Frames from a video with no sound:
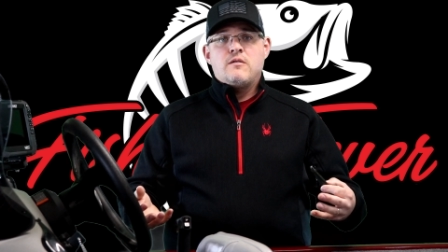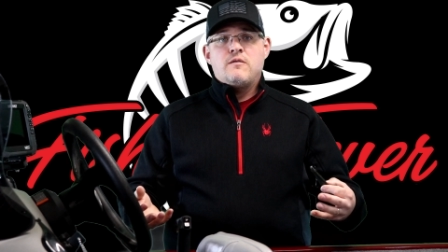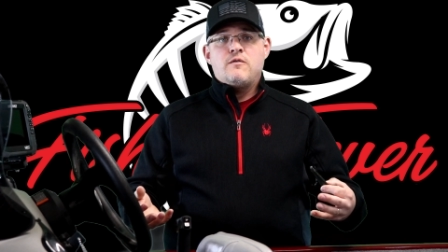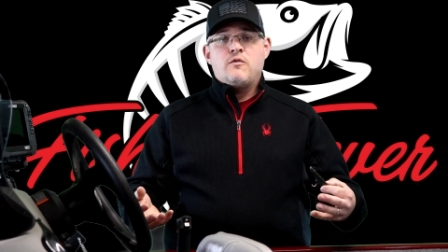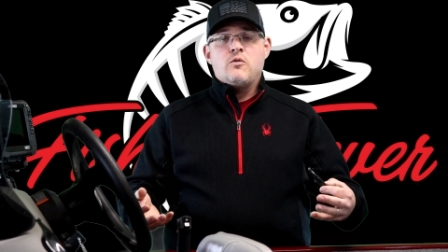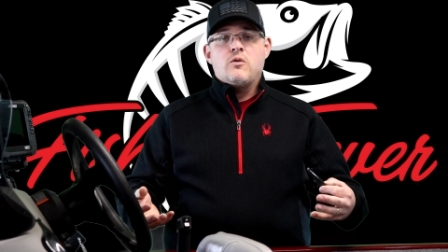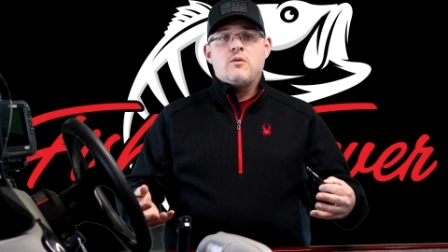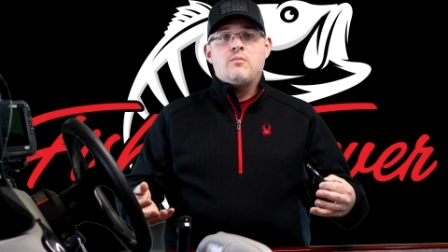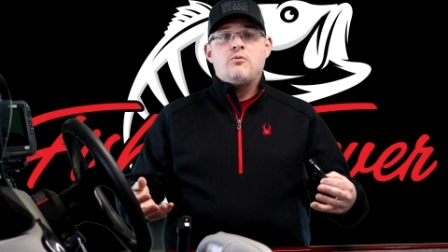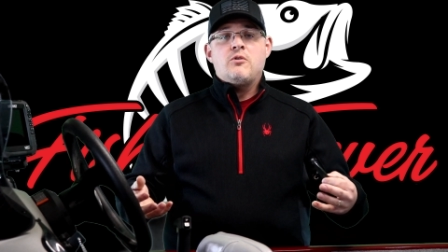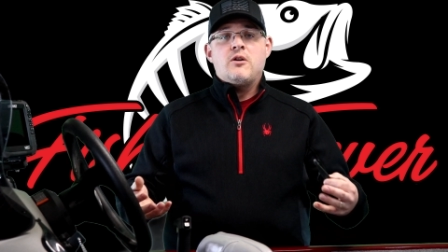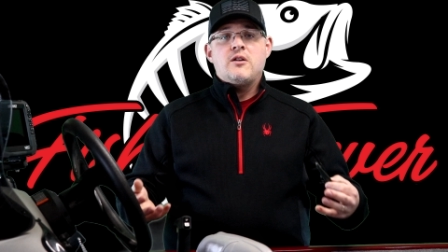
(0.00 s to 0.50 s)

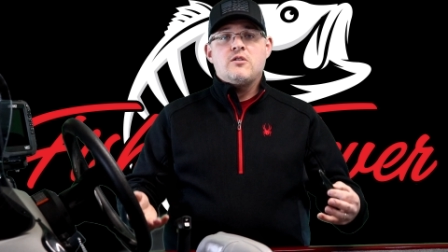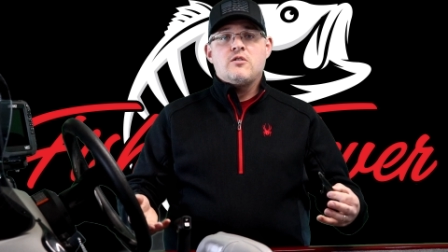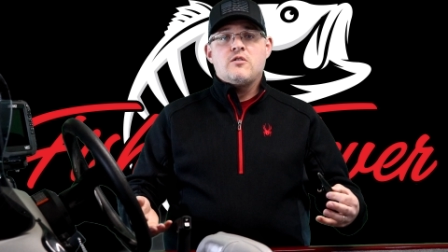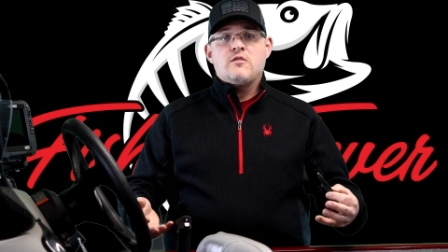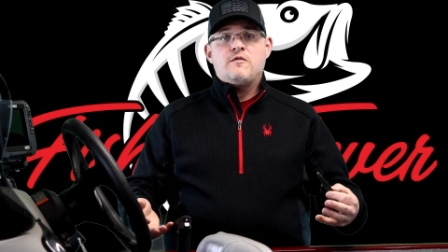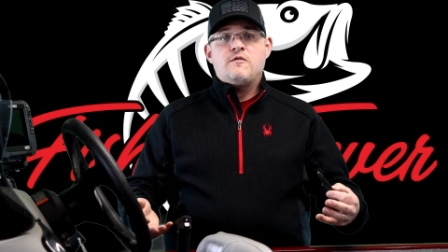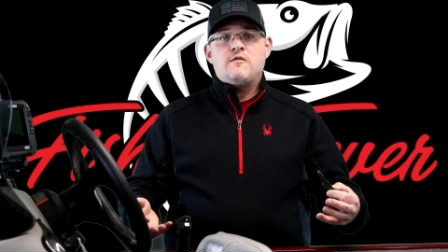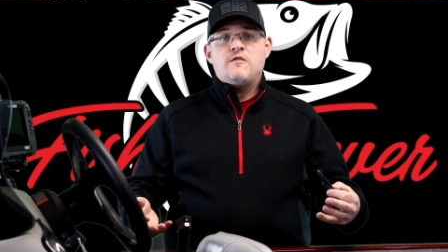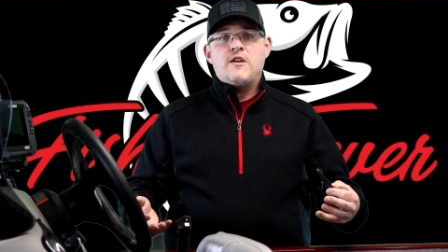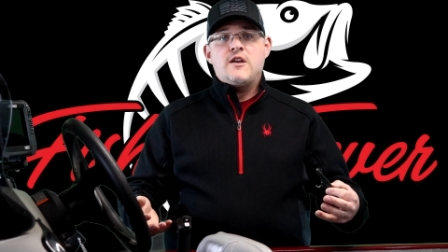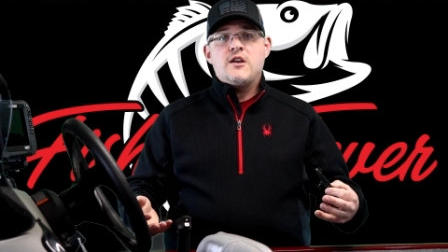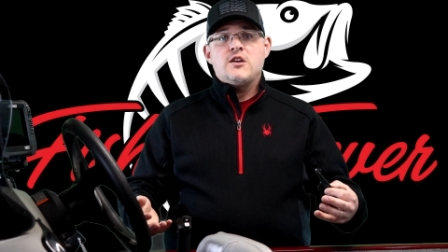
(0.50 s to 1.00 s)
for a predator
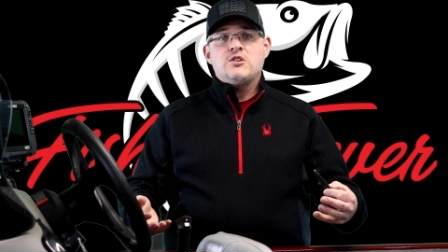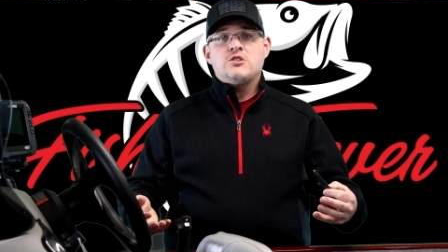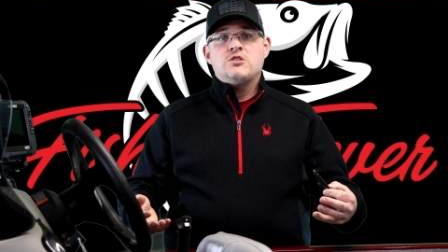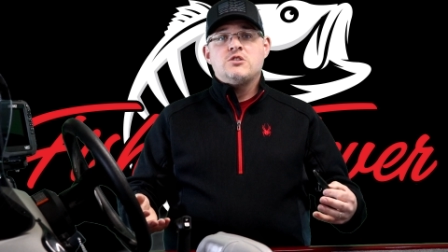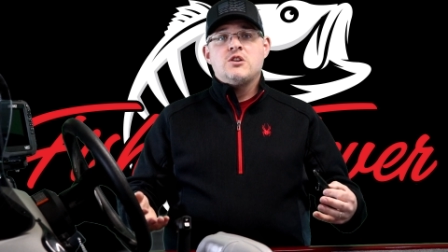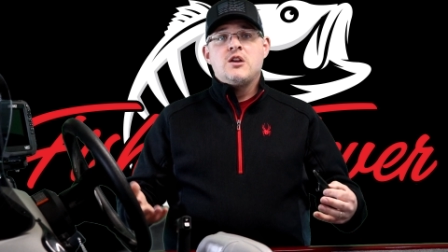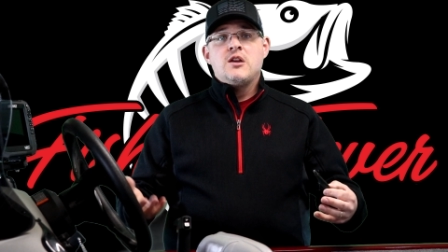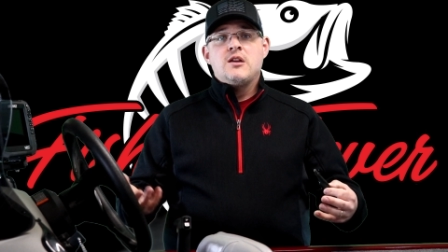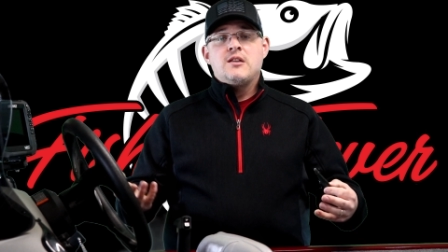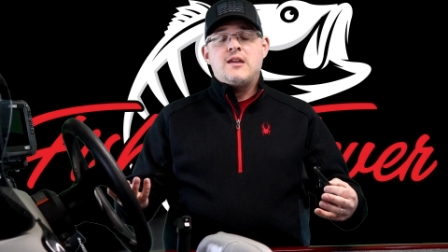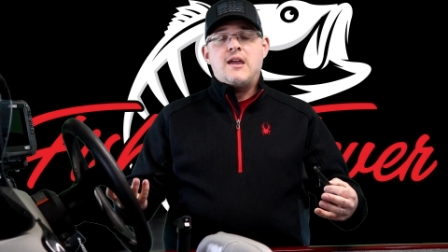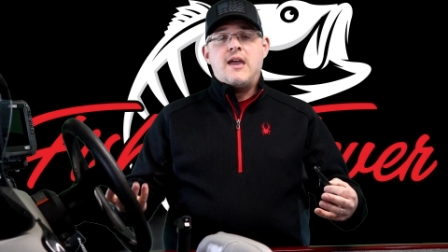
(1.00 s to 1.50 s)
fish
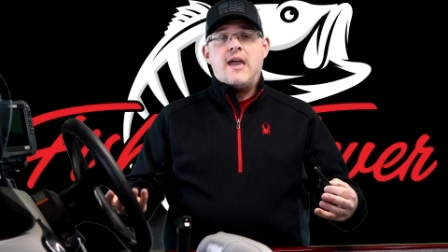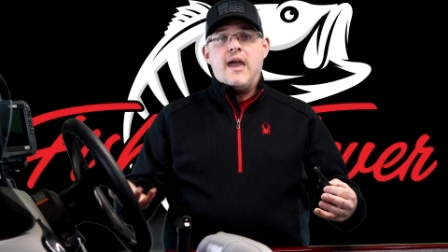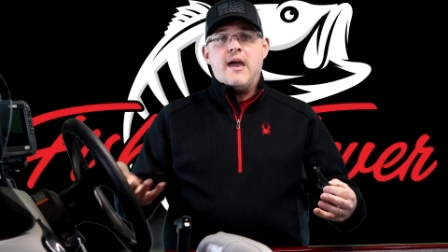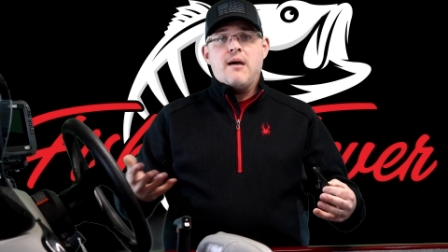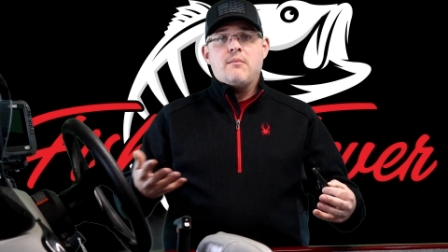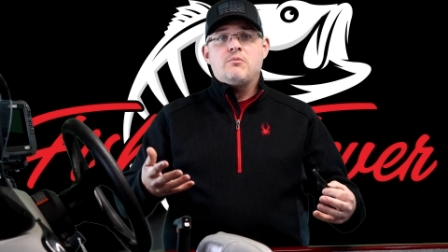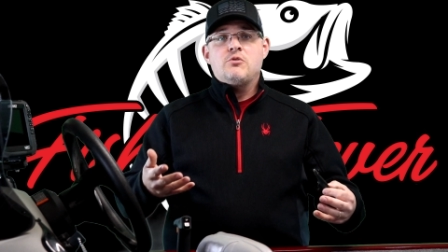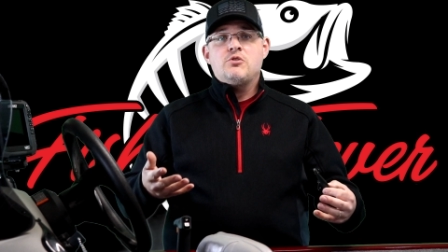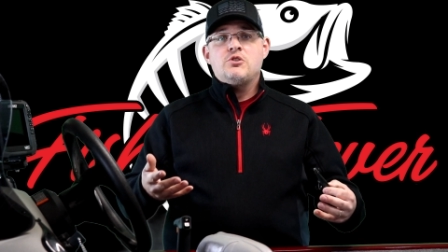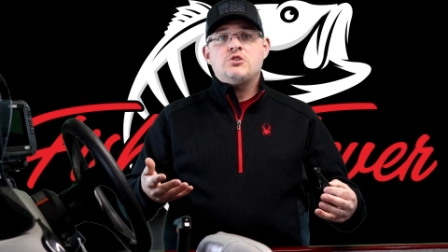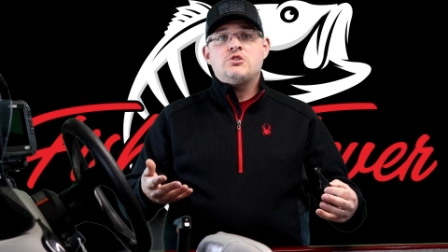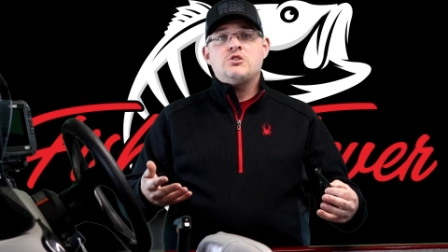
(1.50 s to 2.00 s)
to
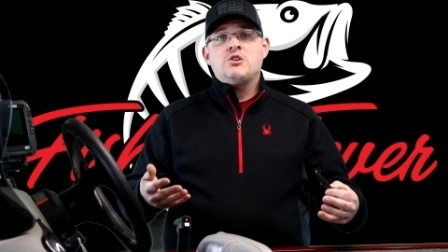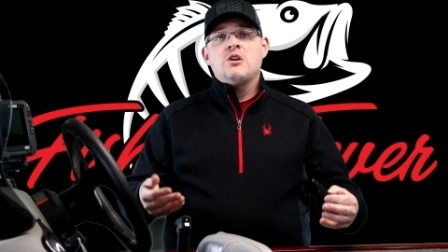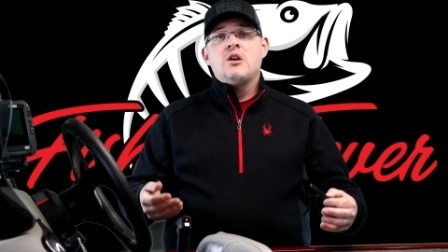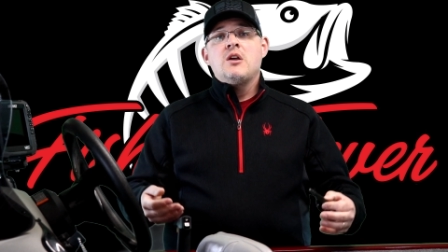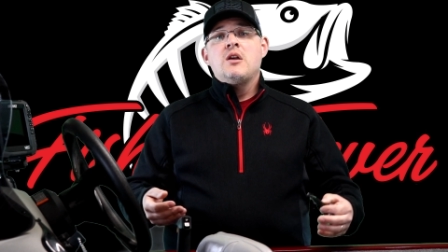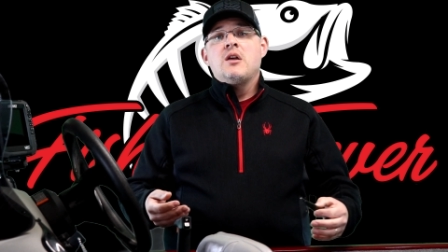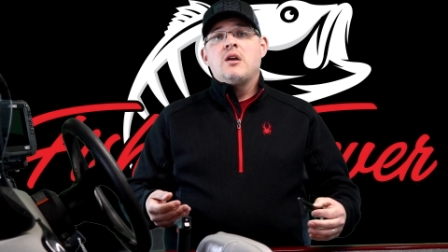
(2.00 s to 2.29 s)
ambush,